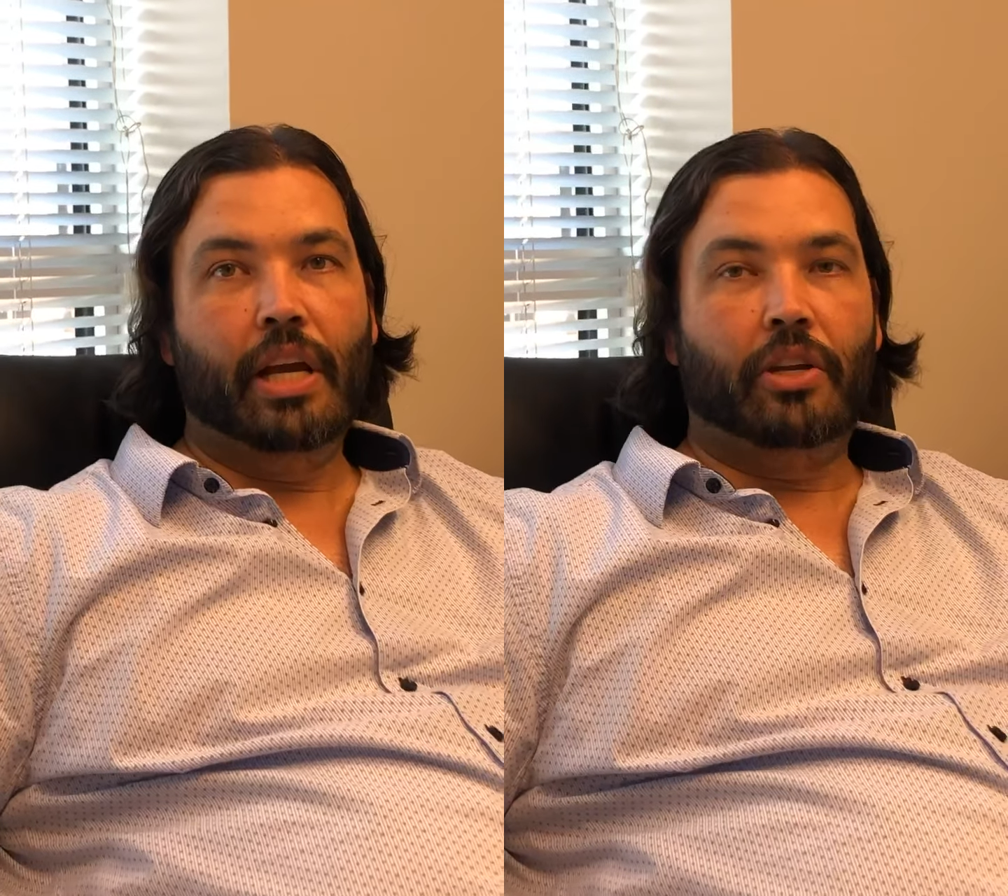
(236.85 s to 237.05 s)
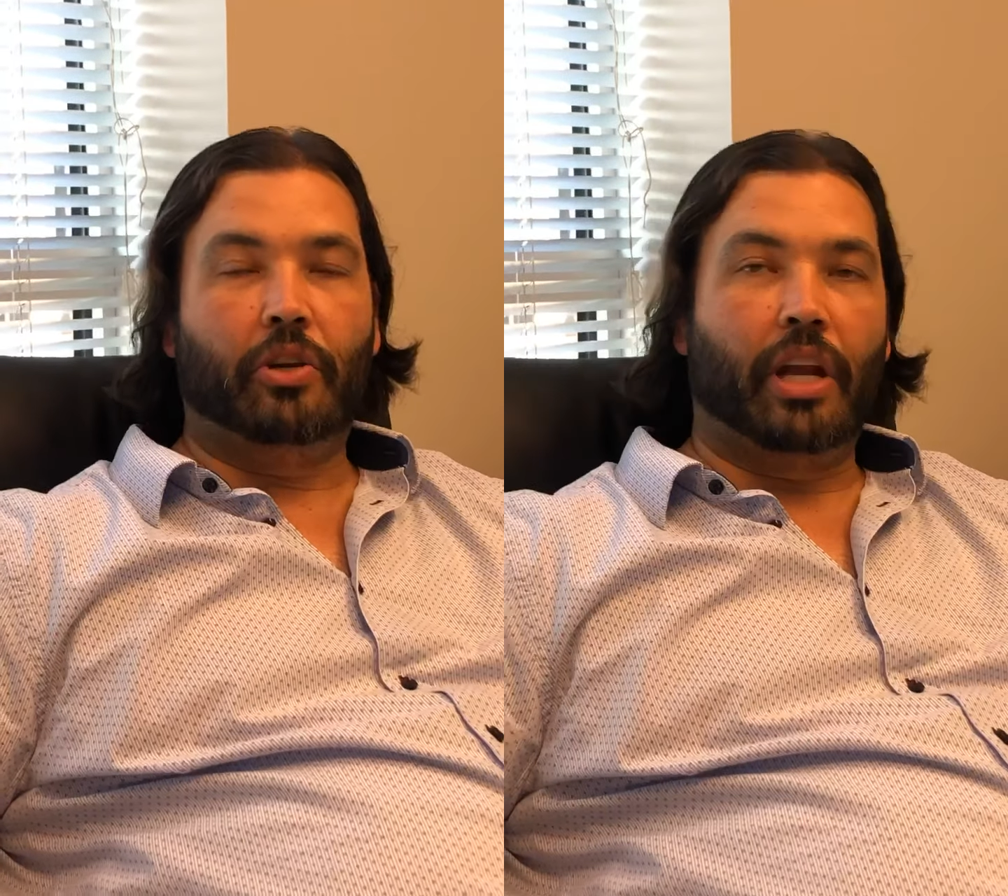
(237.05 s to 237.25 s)

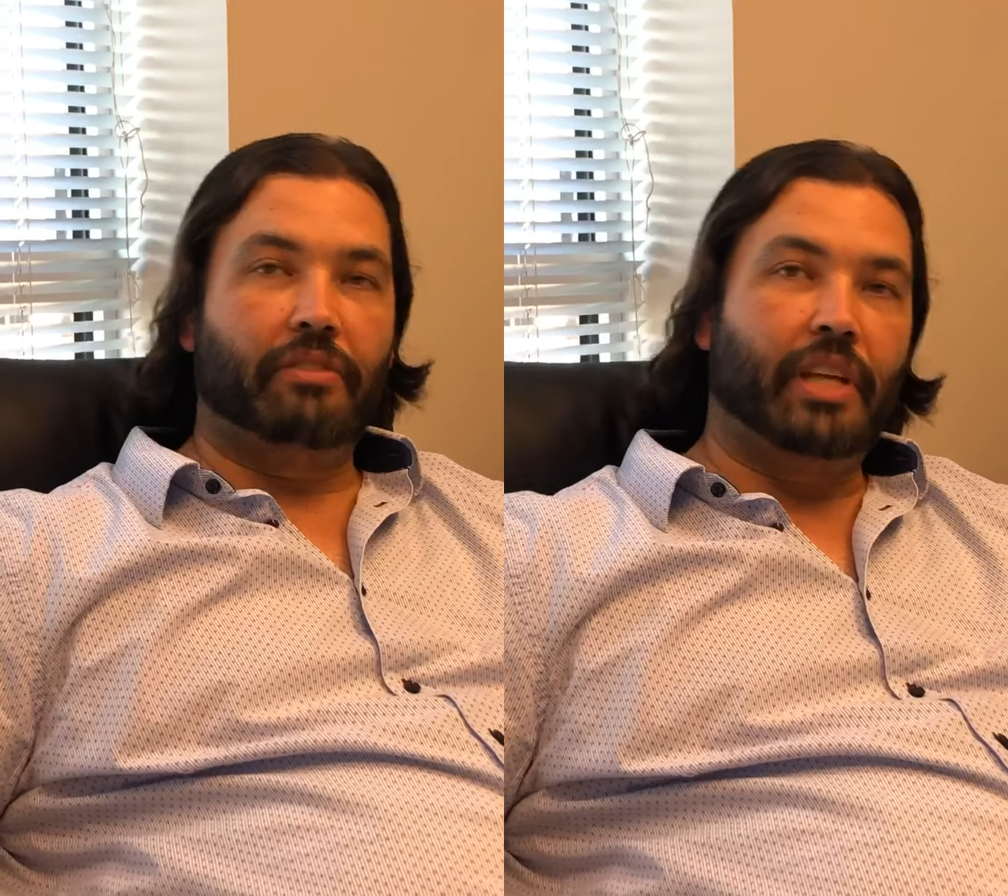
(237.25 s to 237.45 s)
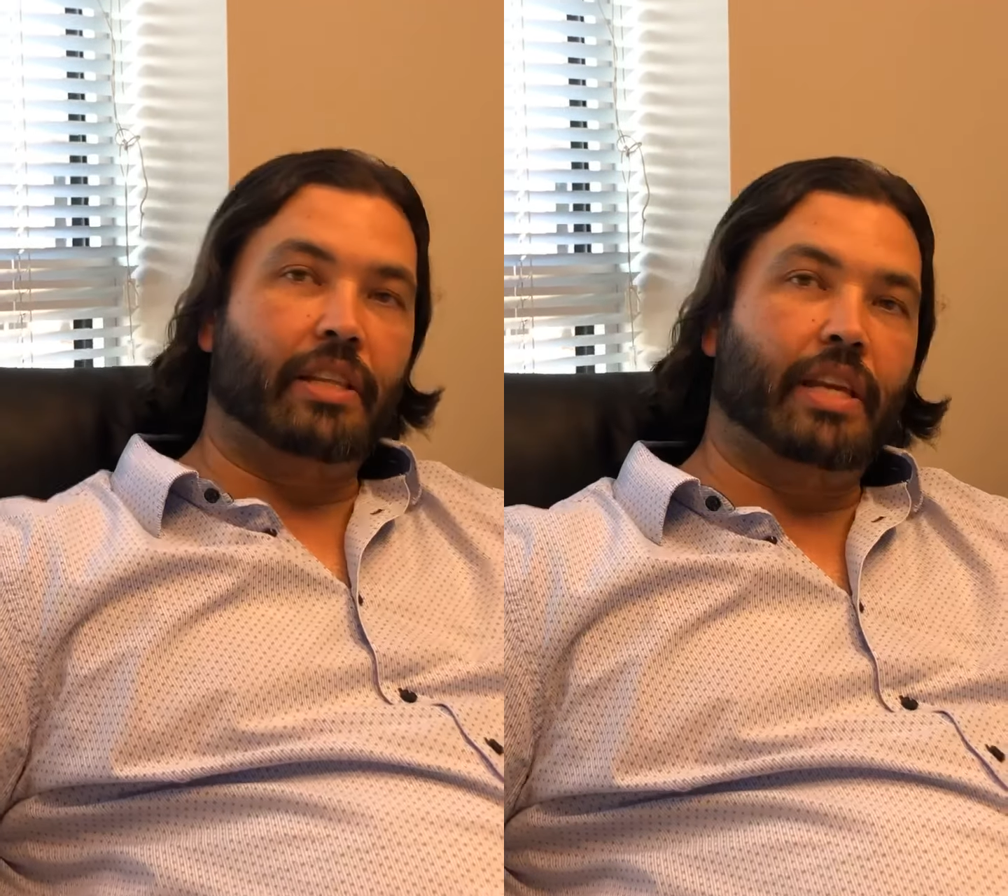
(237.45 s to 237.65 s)
You're gonna
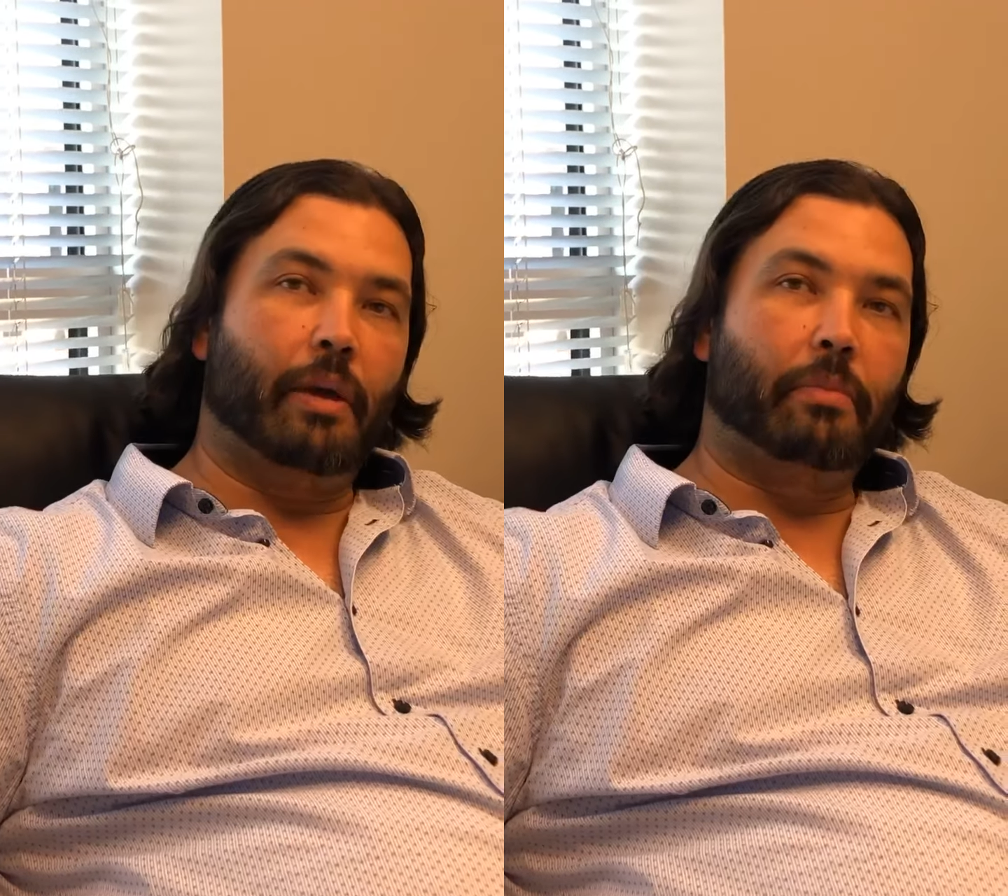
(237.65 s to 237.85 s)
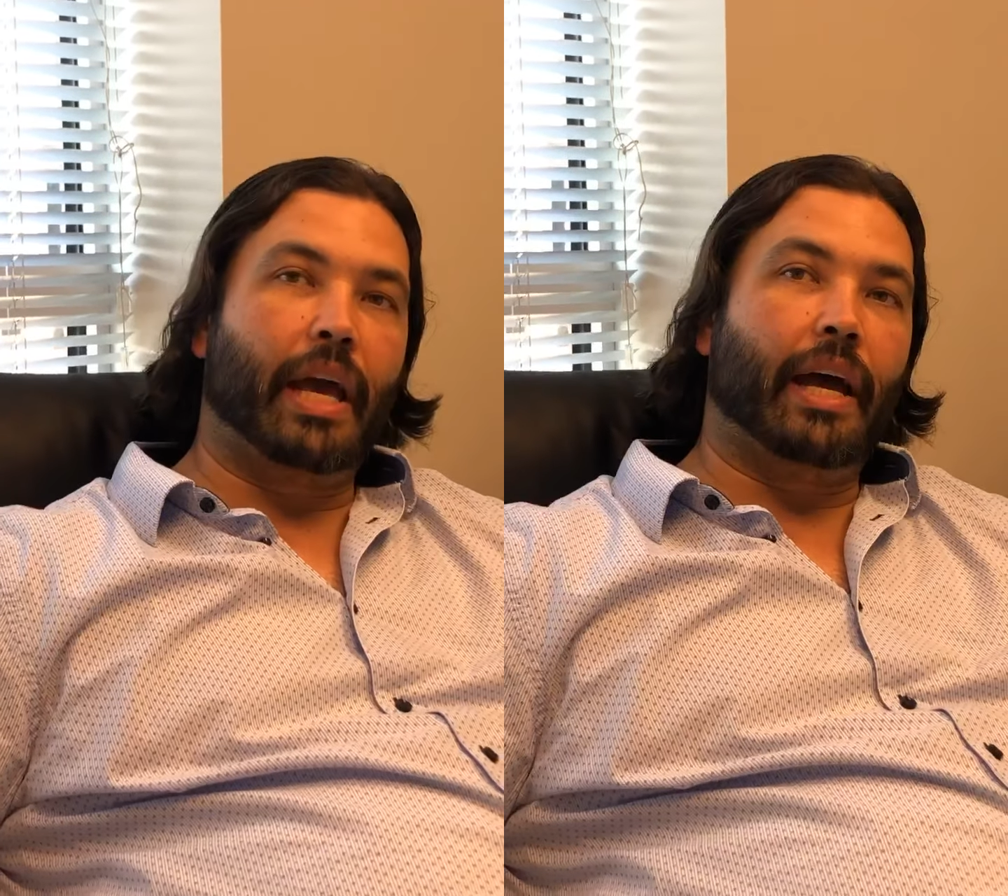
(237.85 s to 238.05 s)
take the
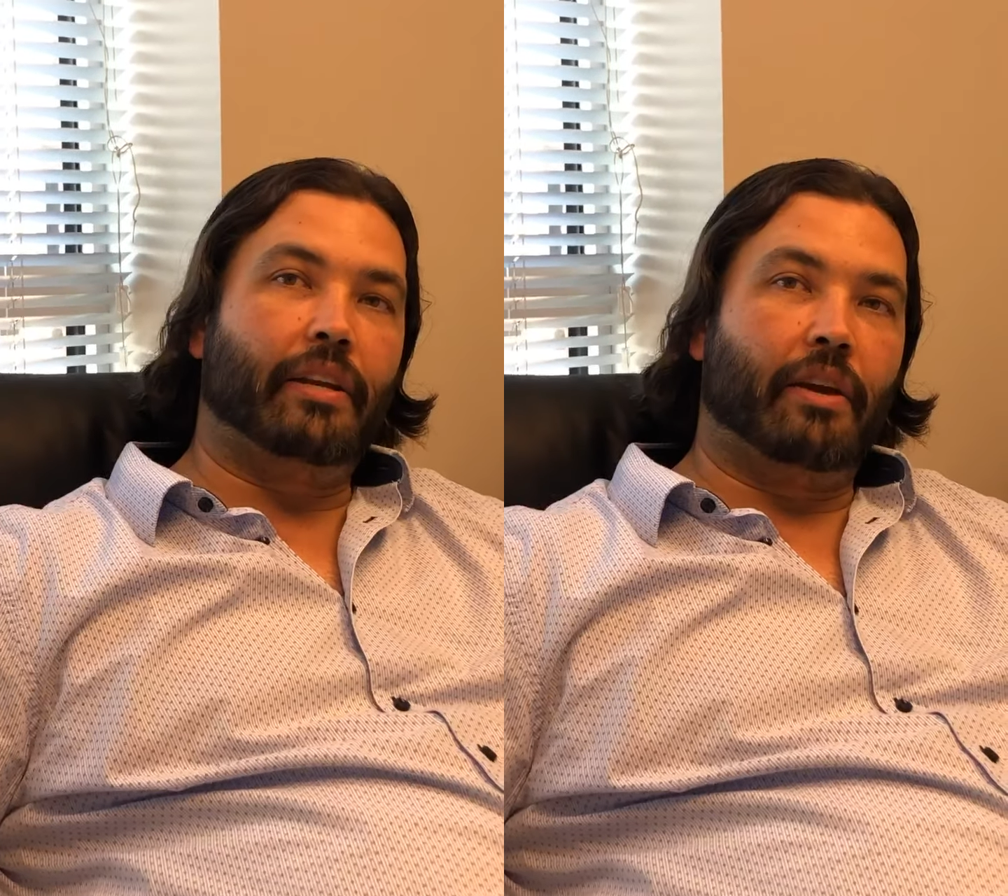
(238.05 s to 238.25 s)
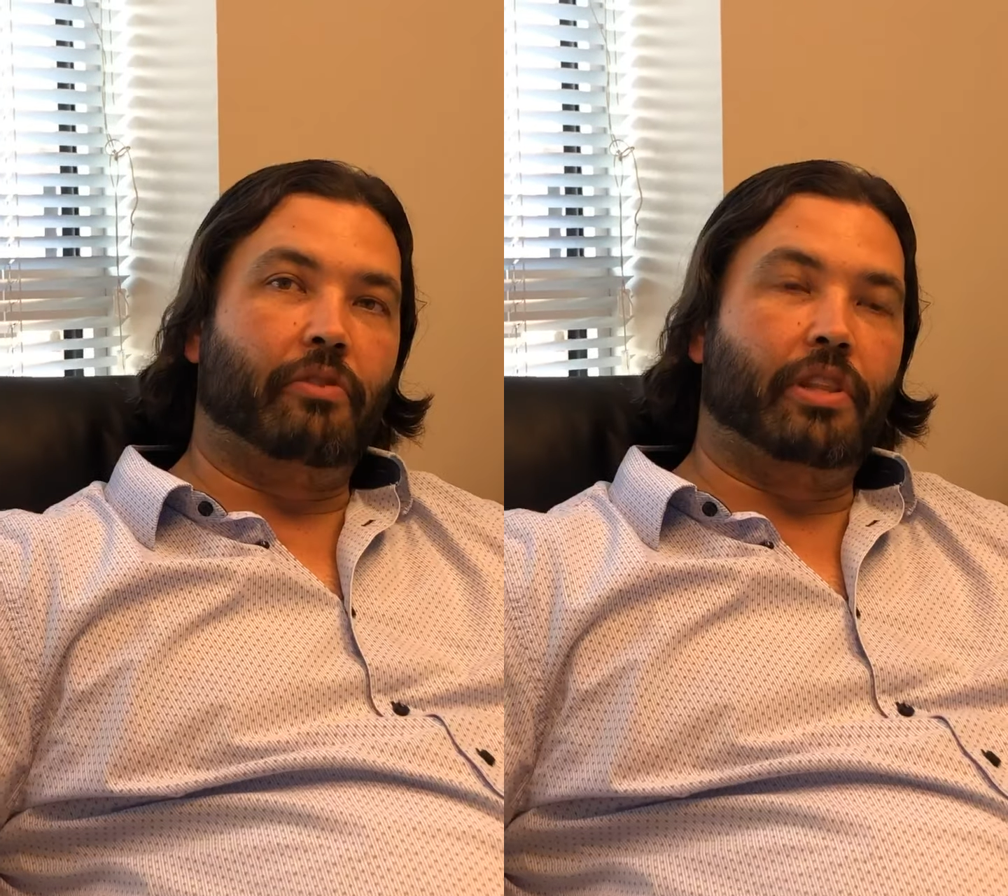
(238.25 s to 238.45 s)
MCAT and
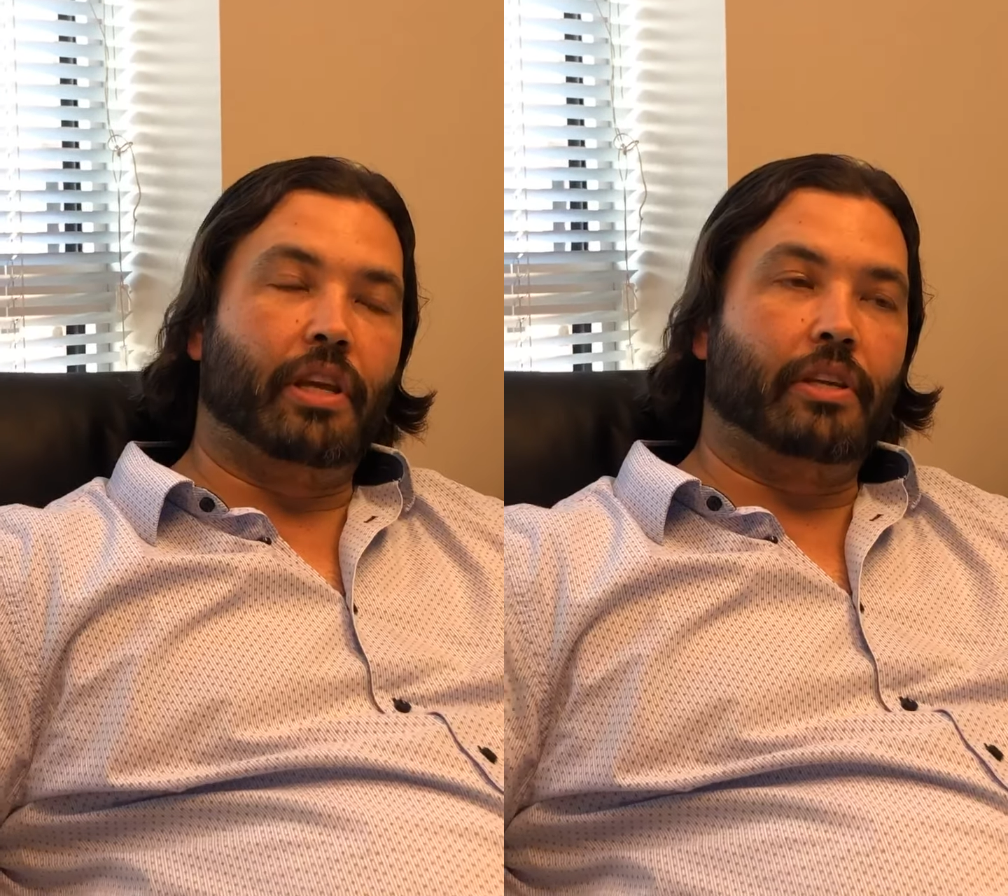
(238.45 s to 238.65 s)
everything.